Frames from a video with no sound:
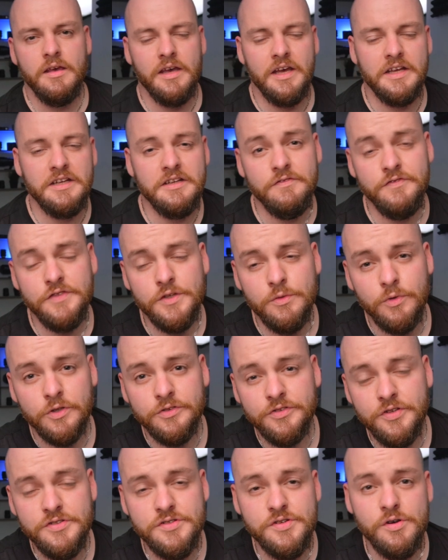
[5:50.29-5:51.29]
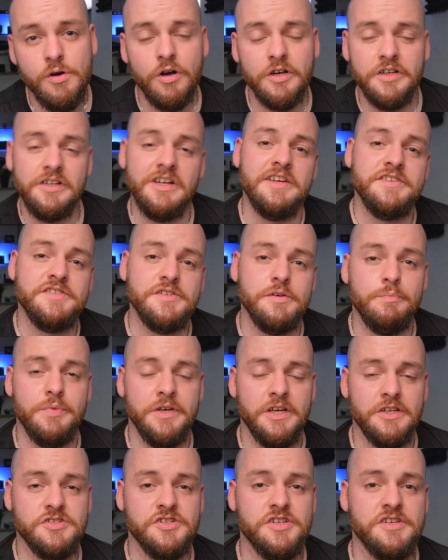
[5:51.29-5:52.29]
And if you wanted to organize your
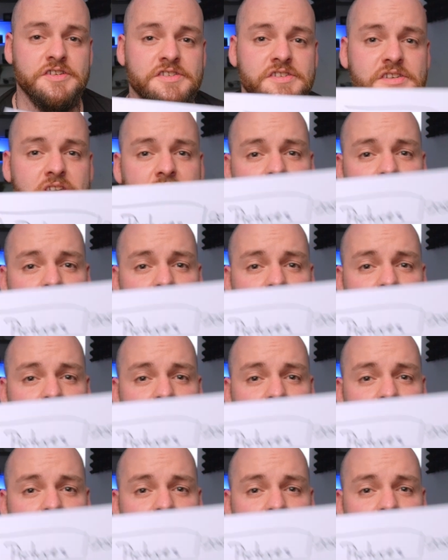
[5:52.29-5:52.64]
pictures,